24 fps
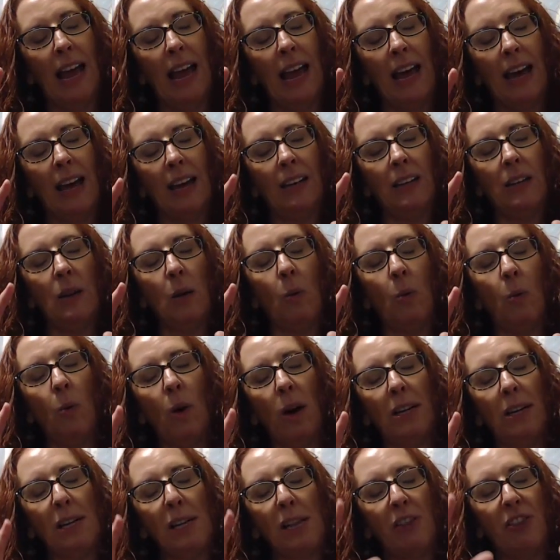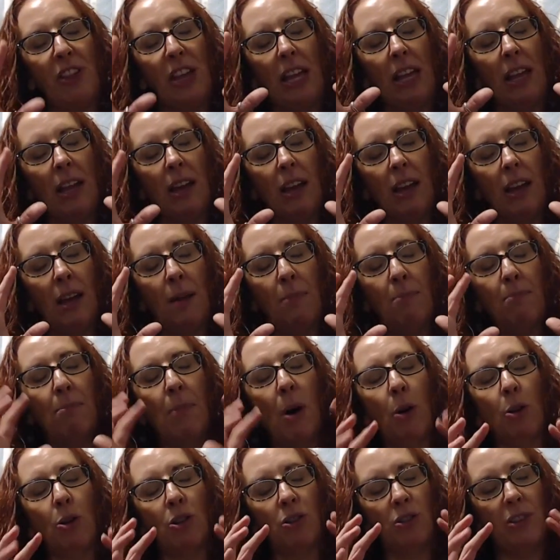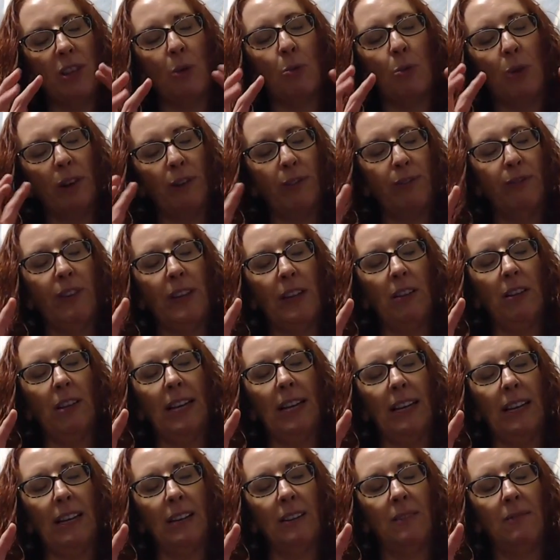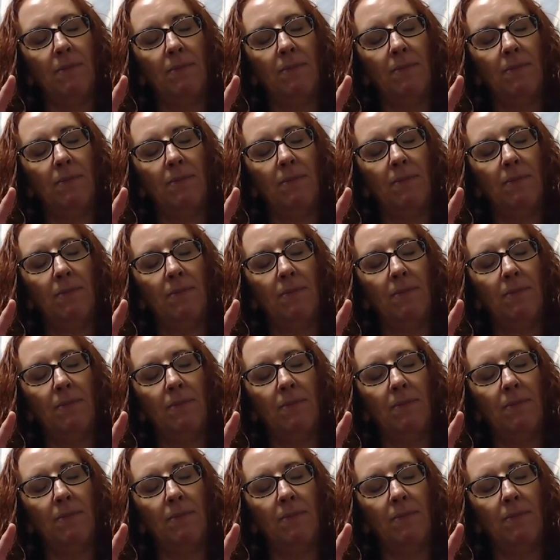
And what is the emotion that we're feeling?